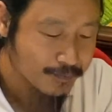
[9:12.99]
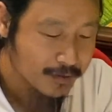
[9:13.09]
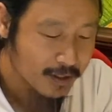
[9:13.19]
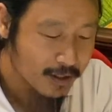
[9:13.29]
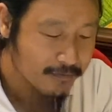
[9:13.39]

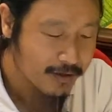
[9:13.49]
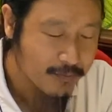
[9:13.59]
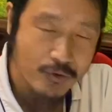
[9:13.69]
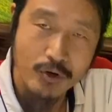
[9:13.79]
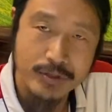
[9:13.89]
lot of
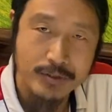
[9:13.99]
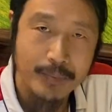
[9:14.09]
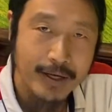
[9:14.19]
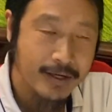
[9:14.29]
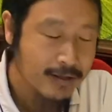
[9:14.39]
them caused
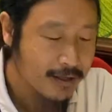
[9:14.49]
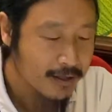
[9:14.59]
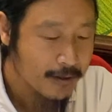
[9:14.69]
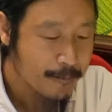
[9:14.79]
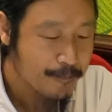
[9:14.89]
by
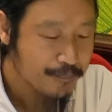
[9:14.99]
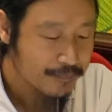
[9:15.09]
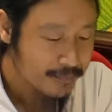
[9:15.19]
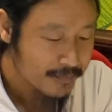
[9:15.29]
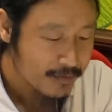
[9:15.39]
the
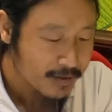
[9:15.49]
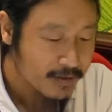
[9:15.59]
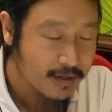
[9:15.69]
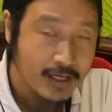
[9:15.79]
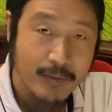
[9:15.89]

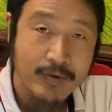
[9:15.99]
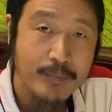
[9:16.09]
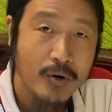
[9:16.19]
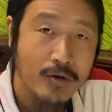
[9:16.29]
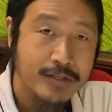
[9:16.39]

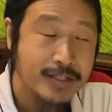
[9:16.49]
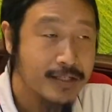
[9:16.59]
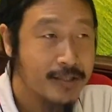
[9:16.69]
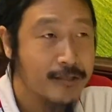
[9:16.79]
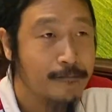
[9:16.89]
government
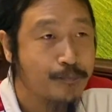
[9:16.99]
policies.